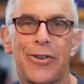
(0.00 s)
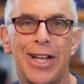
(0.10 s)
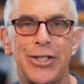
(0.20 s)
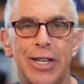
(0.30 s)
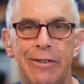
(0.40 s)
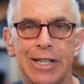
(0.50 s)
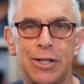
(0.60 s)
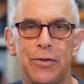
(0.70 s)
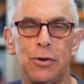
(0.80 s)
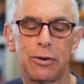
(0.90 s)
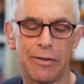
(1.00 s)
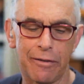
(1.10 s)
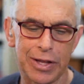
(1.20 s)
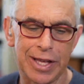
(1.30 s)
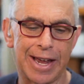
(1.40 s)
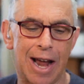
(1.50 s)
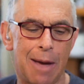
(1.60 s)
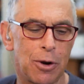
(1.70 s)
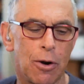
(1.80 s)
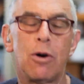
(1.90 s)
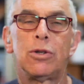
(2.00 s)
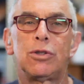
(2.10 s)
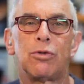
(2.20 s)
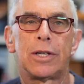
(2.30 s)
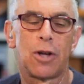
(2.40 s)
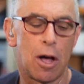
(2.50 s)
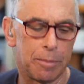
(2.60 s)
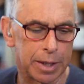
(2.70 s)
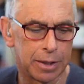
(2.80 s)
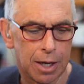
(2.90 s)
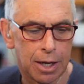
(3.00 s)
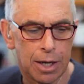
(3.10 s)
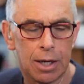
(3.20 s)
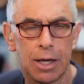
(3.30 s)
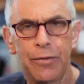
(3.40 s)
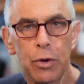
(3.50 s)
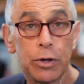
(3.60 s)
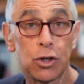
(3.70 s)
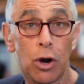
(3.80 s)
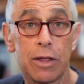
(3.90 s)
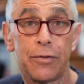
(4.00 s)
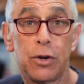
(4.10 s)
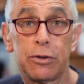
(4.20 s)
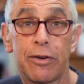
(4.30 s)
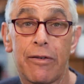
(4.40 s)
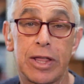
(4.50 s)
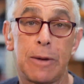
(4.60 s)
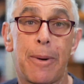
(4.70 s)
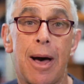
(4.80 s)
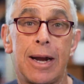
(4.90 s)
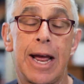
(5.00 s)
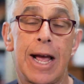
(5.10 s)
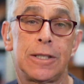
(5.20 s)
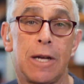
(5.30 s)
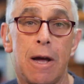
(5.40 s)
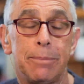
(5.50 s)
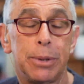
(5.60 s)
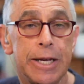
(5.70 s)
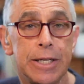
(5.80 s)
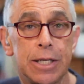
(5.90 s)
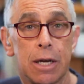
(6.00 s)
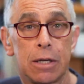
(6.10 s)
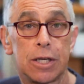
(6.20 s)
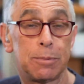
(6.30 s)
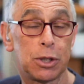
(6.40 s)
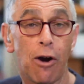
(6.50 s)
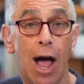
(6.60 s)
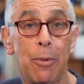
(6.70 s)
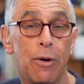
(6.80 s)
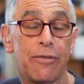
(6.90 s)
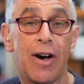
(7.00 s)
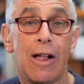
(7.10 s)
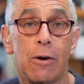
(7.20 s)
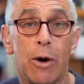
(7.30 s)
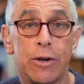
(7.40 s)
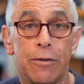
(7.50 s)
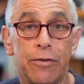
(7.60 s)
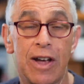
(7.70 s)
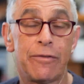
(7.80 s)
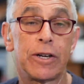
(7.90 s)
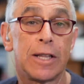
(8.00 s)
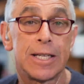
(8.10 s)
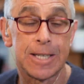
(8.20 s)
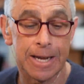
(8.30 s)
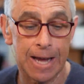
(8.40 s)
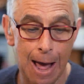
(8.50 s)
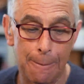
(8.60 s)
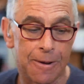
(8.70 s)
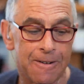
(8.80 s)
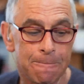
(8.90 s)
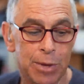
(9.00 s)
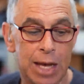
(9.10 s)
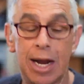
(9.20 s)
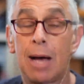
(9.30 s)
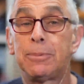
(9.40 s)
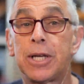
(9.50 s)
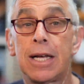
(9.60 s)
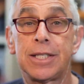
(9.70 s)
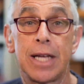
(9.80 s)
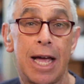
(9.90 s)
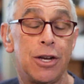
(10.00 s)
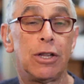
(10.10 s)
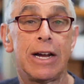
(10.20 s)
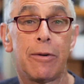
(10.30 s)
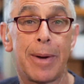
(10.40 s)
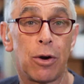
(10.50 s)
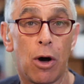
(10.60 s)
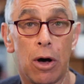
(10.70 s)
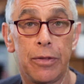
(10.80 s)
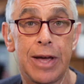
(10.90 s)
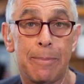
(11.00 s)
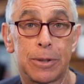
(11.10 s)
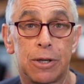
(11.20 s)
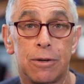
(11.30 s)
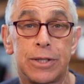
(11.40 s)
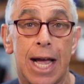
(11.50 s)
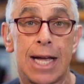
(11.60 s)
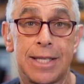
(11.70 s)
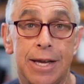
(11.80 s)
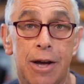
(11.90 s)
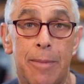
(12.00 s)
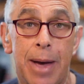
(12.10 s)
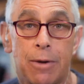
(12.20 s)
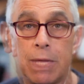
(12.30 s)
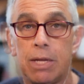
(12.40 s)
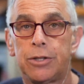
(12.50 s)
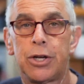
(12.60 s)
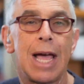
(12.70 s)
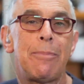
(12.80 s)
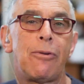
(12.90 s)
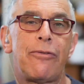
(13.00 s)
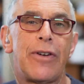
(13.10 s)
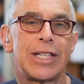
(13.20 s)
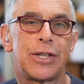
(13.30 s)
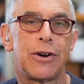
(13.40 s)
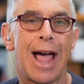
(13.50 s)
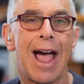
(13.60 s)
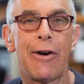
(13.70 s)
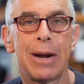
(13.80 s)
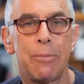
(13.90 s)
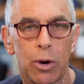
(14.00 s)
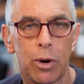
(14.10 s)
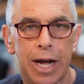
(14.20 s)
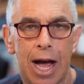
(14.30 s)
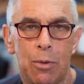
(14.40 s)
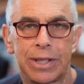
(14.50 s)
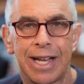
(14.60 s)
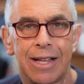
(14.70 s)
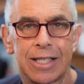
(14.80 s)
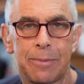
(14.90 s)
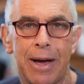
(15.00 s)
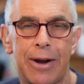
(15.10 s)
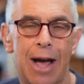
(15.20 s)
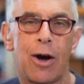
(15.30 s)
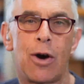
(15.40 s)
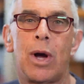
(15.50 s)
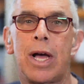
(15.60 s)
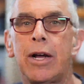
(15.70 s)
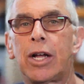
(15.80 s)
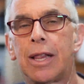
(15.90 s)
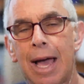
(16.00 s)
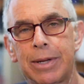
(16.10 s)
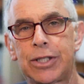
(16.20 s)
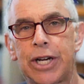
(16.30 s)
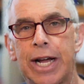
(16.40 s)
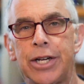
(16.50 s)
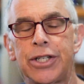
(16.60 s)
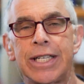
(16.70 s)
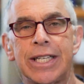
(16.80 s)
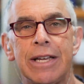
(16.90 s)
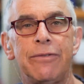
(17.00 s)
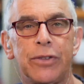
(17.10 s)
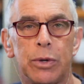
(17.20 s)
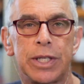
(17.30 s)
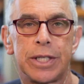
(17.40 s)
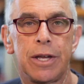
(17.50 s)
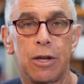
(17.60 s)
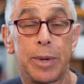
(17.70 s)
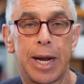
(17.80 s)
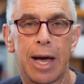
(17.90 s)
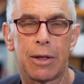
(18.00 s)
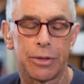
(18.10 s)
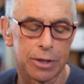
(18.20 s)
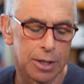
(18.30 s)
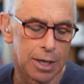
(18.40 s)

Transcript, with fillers: Engineering's The Future of Everything, and I'm your host, Russ Altman. If you enjoy the Future of Everything podcast, please subscribe or follow on your favorite listening app. It helps us, and you'll hear about all the episodes as they come out. Today, Professor Erin Mordecai will tell us about how climate change is influencing human health.